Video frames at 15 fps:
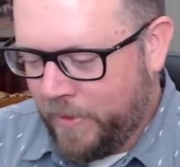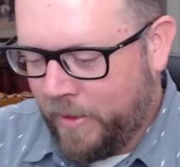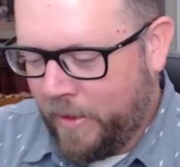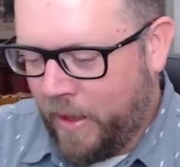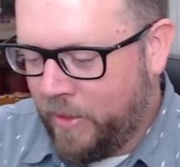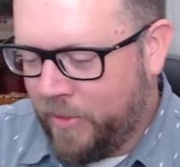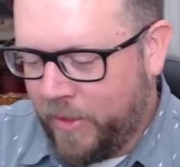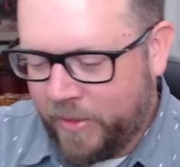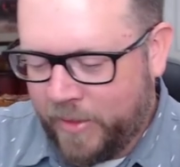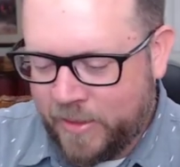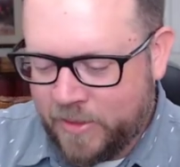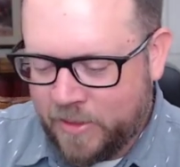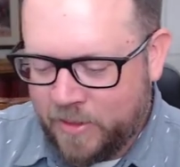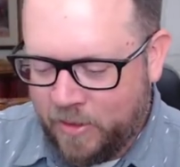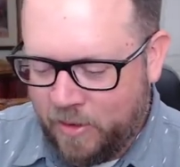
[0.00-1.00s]
I think
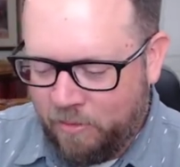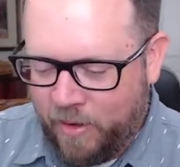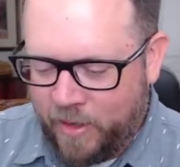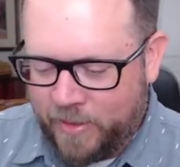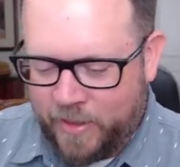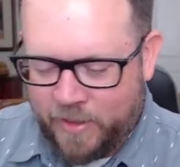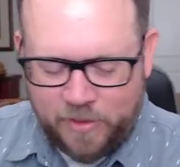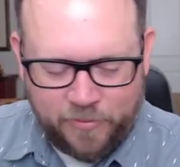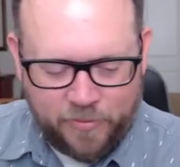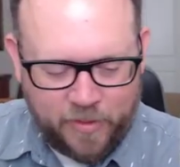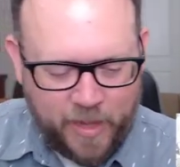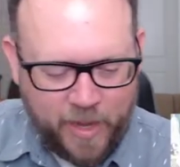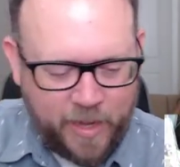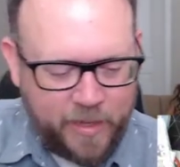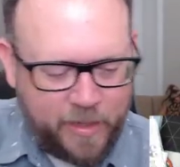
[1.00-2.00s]
that's the correct answer for
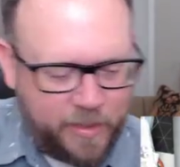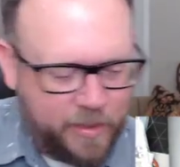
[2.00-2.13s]
that.